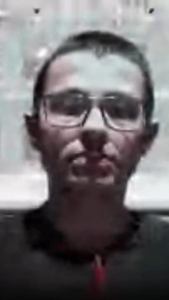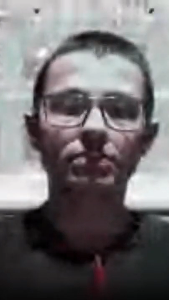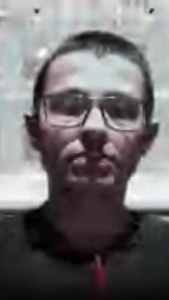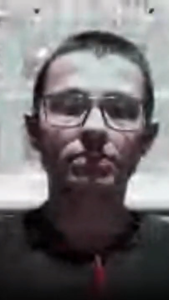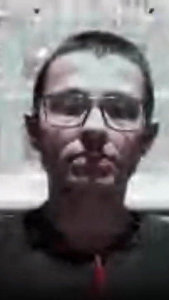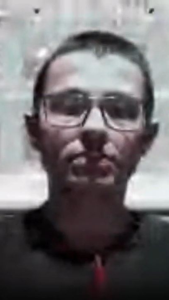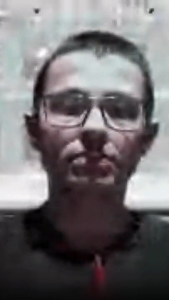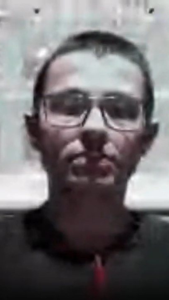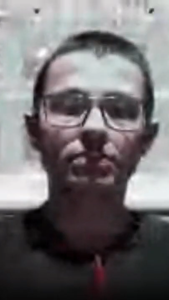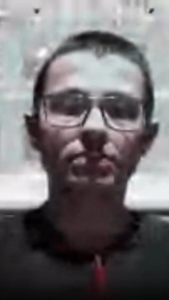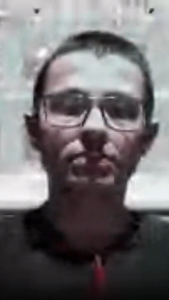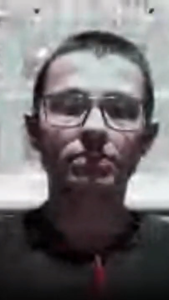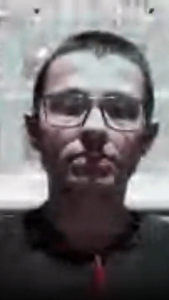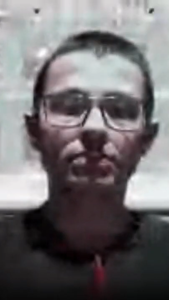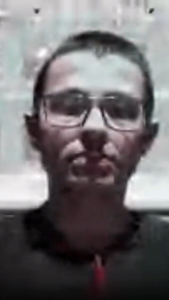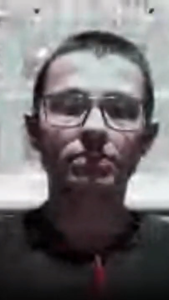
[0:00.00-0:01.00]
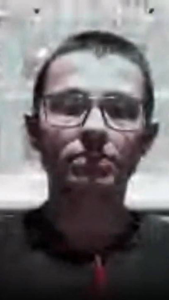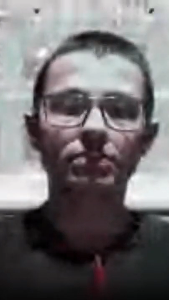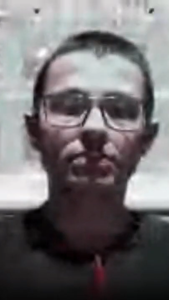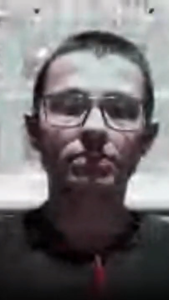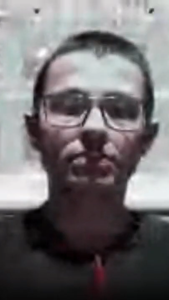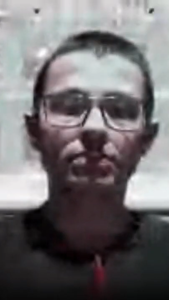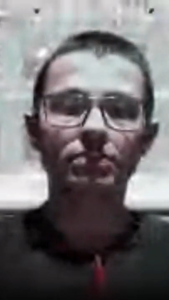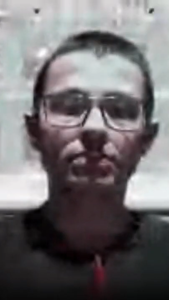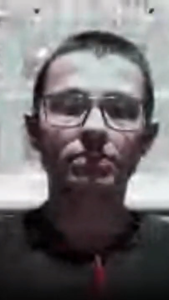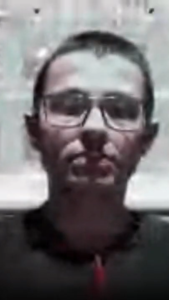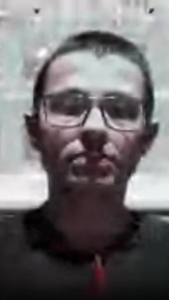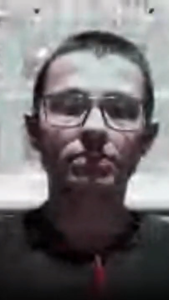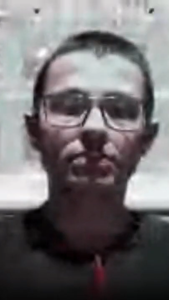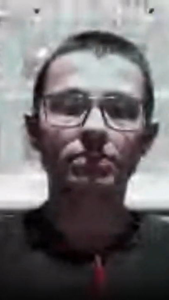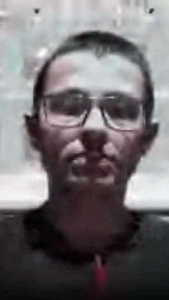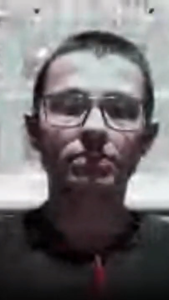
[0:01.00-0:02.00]
new information
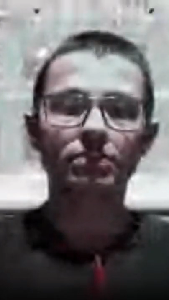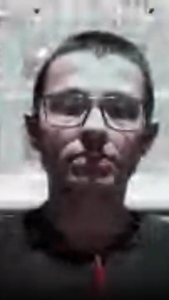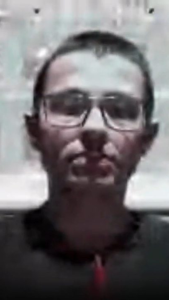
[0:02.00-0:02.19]
about